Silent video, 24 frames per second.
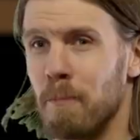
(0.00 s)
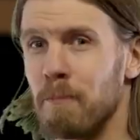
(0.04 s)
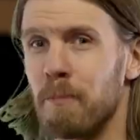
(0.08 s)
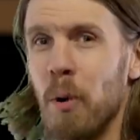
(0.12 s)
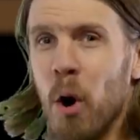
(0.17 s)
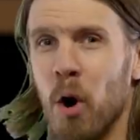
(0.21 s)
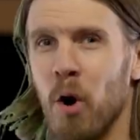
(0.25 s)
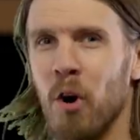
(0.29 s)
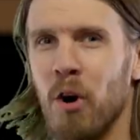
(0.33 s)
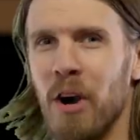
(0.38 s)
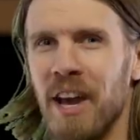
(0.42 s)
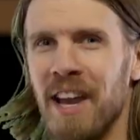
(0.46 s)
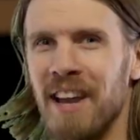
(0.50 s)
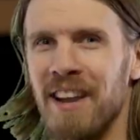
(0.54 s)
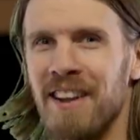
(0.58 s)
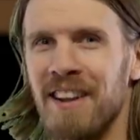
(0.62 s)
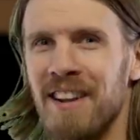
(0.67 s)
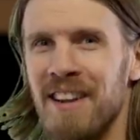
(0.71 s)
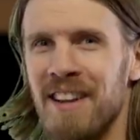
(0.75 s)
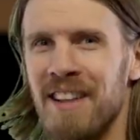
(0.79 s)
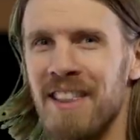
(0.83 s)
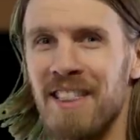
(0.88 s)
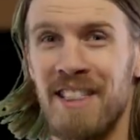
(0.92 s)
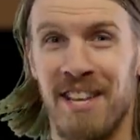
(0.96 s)
Boy,
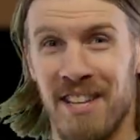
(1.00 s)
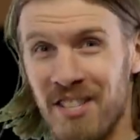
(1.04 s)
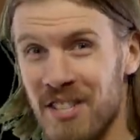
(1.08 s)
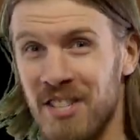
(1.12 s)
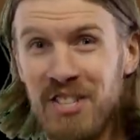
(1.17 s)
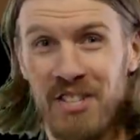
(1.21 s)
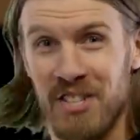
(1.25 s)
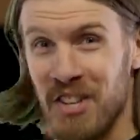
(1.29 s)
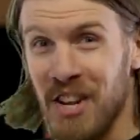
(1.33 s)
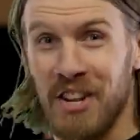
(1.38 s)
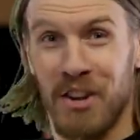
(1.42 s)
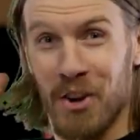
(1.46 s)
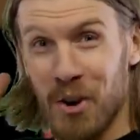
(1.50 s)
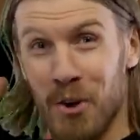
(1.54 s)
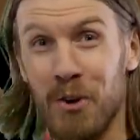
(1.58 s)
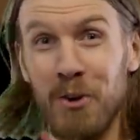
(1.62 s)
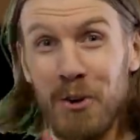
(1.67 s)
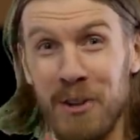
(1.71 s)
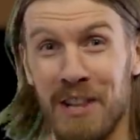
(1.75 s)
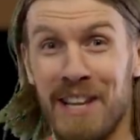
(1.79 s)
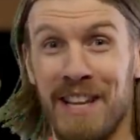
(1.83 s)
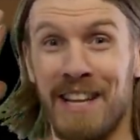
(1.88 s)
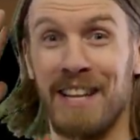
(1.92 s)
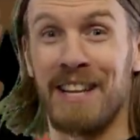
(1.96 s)
this is an
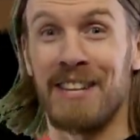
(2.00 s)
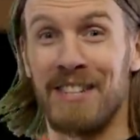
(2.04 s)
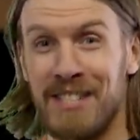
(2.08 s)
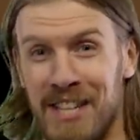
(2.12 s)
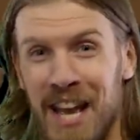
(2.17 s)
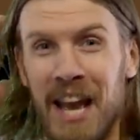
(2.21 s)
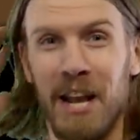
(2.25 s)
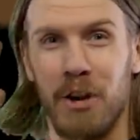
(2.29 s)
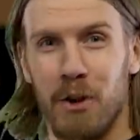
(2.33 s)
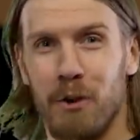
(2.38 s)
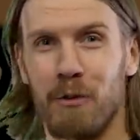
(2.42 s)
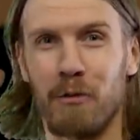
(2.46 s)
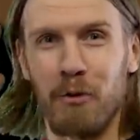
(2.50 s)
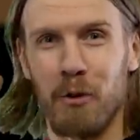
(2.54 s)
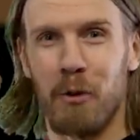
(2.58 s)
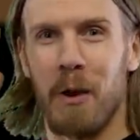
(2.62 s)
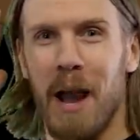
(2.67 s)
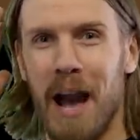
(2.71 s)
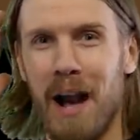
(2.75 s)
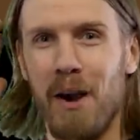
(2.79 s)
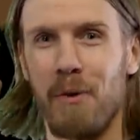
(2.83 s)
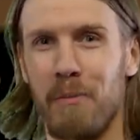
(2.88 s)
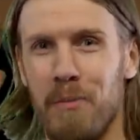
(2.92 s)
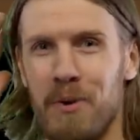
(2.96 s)
early contender for
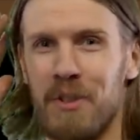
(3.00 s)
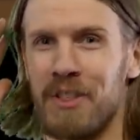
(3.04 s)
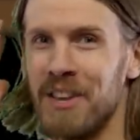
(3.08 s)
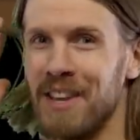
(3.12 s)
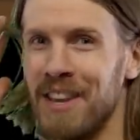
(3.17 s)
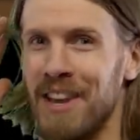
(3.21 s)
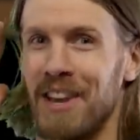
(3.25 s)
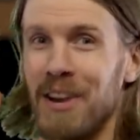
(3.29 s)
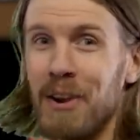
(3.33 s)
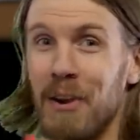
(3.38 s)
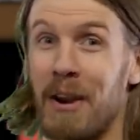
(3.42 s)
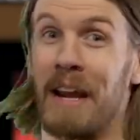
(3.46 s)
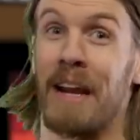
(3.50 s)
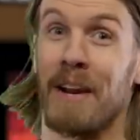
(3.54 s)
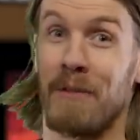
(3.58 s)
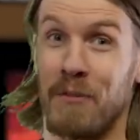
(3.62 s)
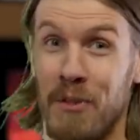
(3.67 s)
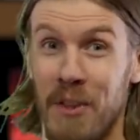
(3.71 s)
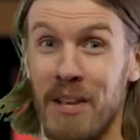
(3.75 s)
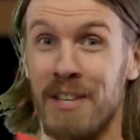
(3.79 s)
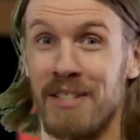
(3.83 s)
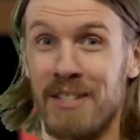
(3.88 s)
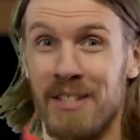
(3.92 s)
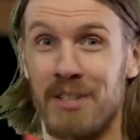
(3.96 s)
album of the year. If
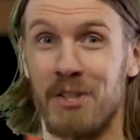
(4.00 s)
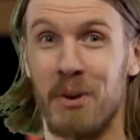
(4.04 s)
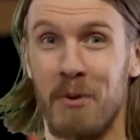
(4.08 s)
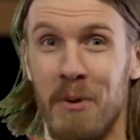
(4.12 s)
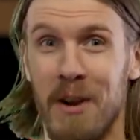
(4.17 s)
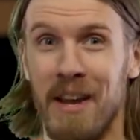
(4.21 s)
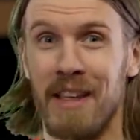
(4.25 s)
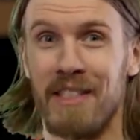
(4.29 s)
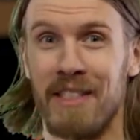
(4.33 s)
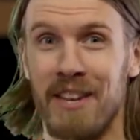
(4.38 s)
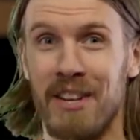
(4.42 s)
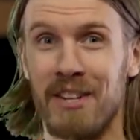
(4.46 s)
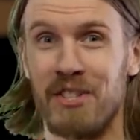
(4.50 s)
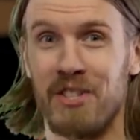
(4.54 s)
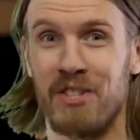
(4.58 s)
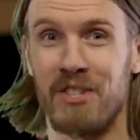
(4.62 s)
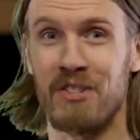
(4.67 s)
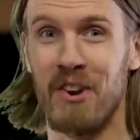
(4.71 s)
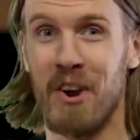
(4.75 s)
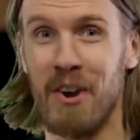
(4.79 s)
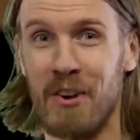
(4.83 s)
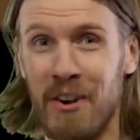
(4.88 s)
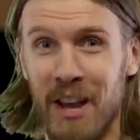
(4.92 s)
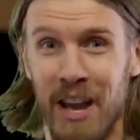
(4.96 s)
this is the way things
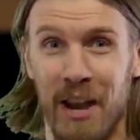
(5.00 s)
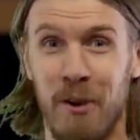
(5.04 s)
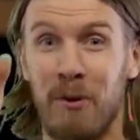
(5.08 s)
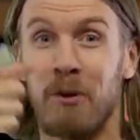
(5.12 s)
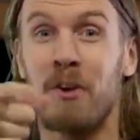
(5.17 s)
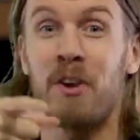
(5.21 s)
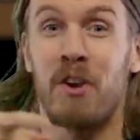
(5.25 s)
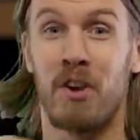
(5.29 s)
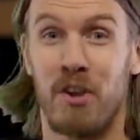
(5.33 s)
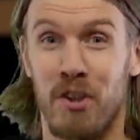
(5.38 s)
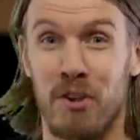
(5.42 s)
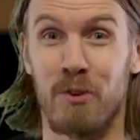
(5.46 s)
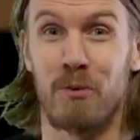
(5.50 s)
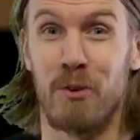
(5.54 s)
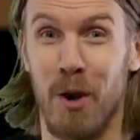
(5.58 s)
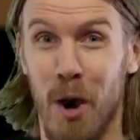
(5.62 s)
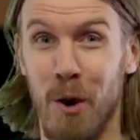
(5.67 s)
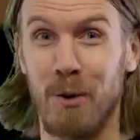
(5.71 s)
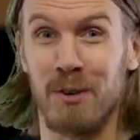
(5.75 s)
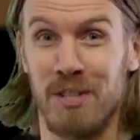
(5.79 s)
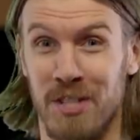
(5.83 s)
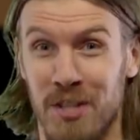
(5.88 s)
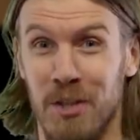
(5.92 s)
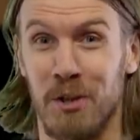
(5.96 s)
start out, you
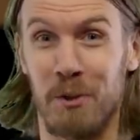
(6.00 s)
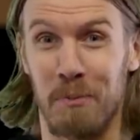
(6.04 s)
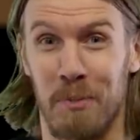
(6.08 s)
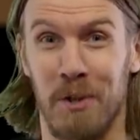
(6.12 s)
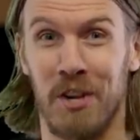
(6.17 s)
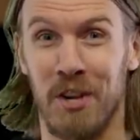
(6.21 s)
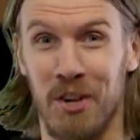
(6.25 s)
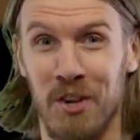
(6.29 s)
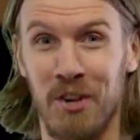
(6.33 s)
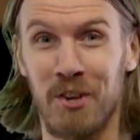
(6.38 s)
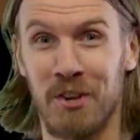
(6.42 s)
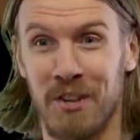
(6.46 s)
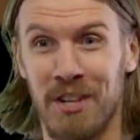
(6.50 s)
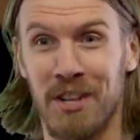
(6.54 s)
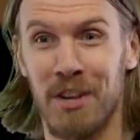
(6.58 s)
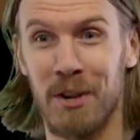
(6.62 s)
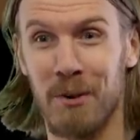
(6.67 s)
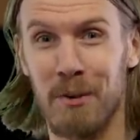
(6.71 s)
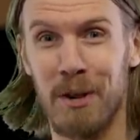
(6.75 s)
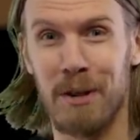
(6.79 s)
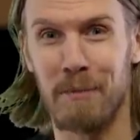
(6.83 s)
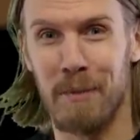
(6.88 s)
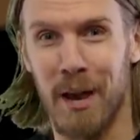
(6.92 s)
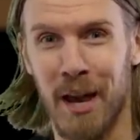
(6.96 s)
know it's gonna be a good
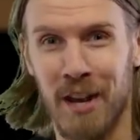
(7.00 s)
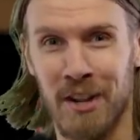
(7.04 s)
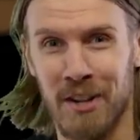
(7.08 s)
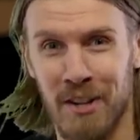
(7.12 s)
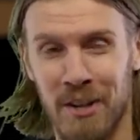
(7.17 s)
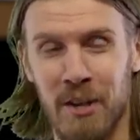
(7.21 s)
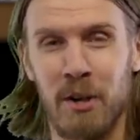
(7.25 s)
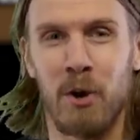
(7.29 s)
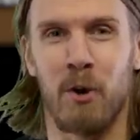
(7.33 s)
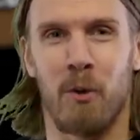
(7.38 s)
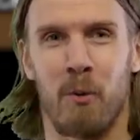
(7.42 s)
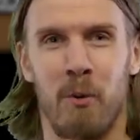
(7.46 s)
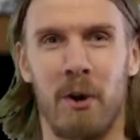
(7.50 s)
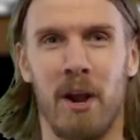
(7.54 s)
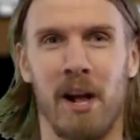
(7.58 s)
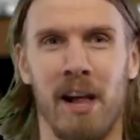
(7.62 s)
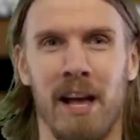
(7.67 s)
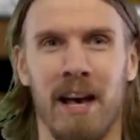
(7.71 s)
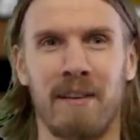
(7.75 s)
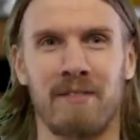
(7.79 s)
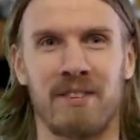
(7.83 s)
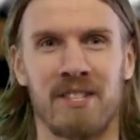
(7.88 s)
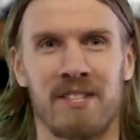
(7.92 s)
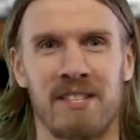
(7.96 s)
year in metal. We all
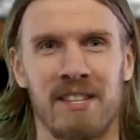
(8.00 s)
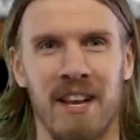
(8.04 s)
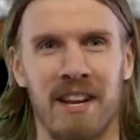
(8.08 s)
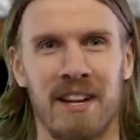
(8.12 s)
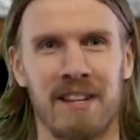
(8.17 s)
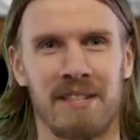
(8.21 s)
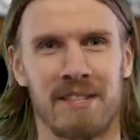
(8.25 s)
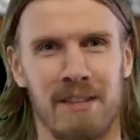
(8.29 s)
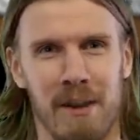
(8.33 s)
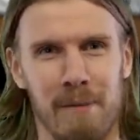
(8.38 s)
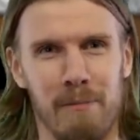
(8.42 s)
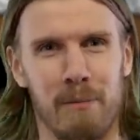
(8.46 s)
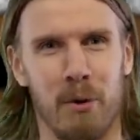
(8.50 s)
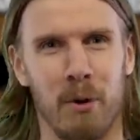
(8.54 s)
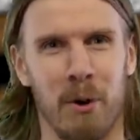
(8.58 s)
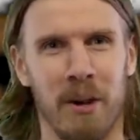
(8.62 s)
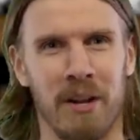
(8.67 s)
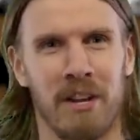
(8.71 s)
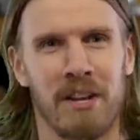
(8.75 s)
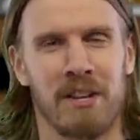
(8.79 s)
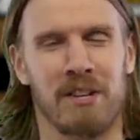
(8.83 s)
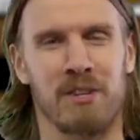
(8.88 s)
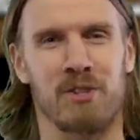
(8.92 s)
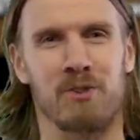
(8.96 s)
have to say it at some
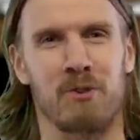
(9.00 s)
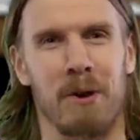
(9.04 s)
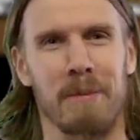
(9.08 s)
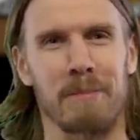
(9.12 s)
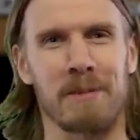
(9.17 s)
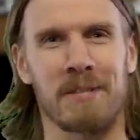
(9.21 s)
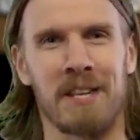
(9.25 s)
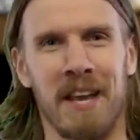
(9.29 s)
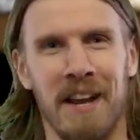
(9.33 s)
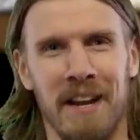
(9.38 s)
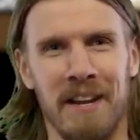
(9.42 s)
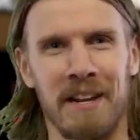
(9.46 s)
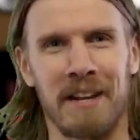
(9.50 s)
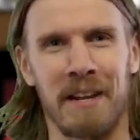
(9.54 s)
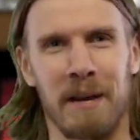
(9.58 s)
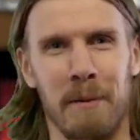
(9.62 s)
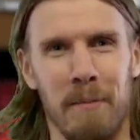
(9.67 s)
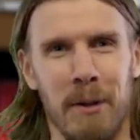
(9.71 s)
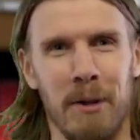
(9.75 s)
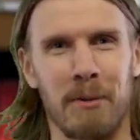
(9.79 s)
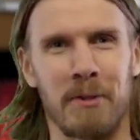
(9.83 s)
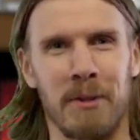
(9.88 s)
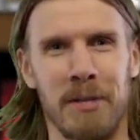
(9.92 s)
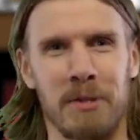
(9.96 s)
point, so I'm saying it
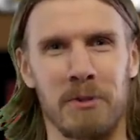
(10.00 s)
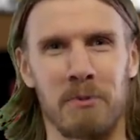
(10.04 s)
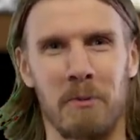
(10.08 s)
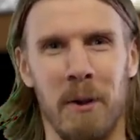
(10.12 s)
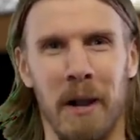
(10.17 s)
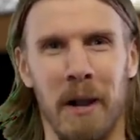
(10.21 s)
about this